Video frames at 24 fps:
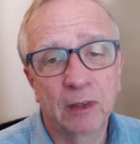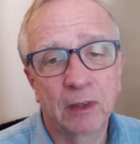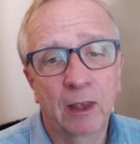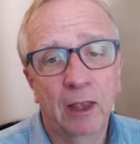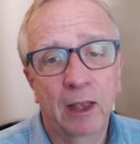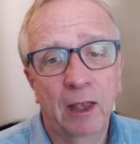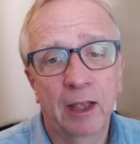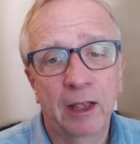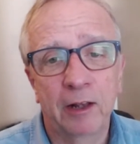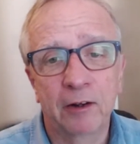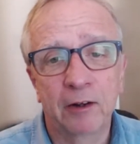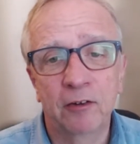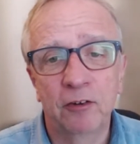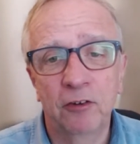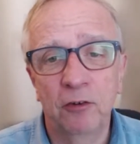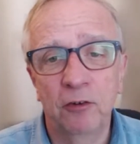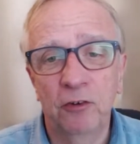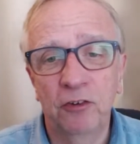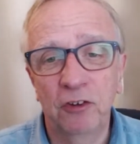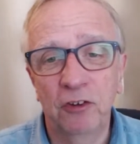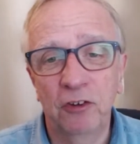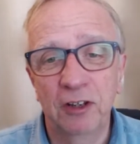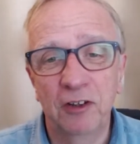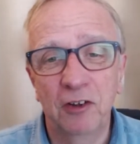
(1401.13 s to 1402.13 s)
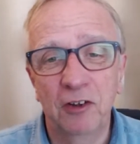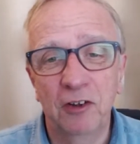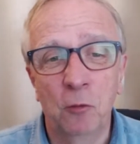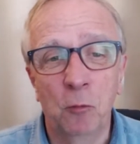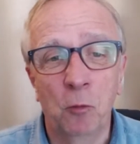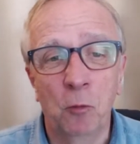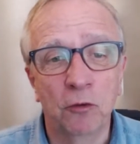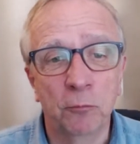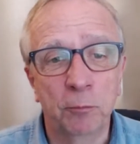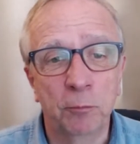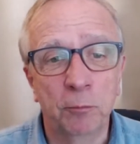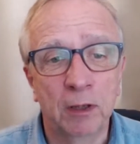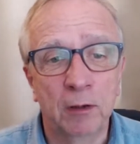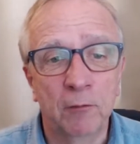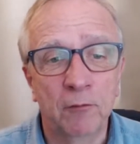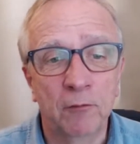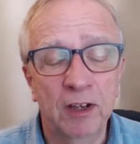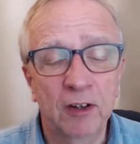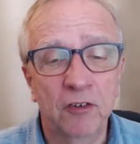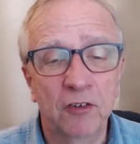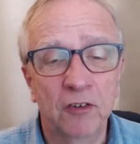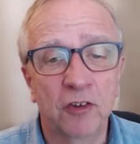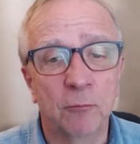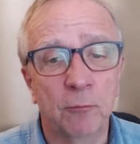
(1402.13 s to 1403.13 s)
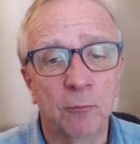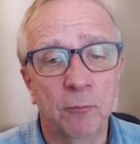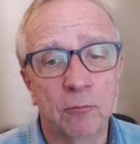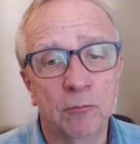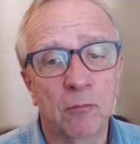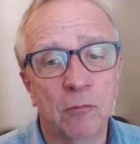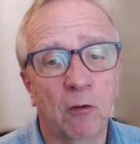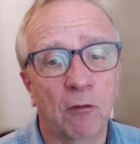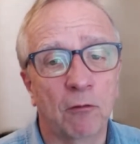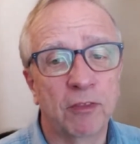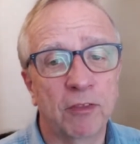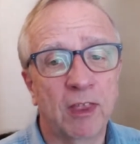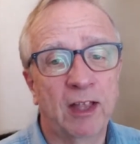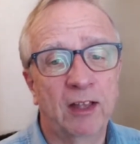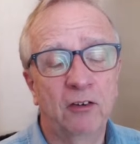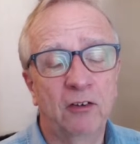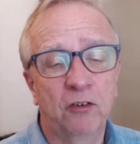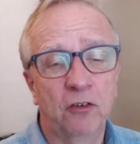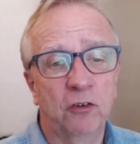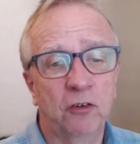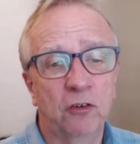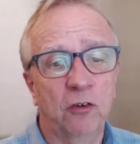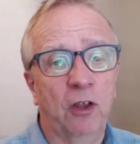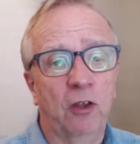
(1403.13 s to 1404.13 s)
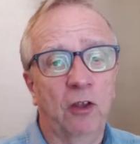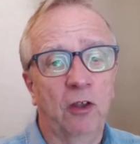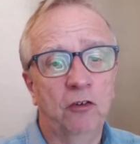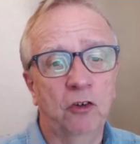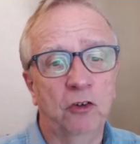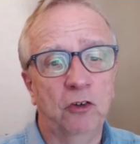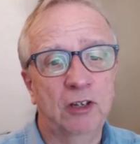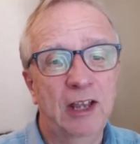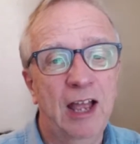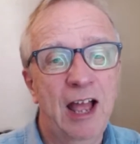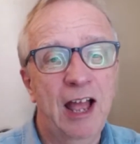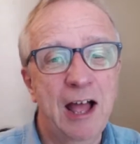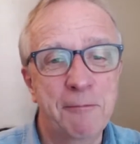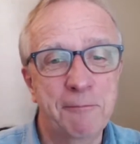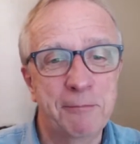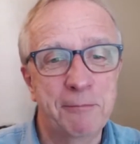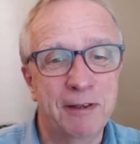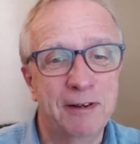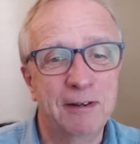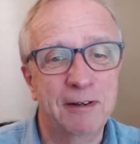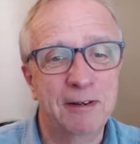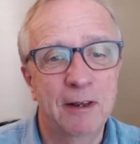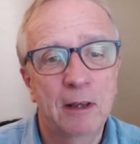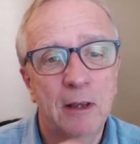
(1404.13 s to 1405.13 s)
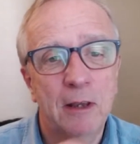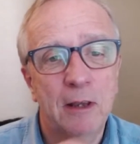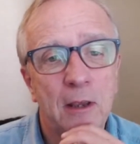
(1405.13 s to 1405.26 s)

And you certainly don't want to be a victim of that should it happen.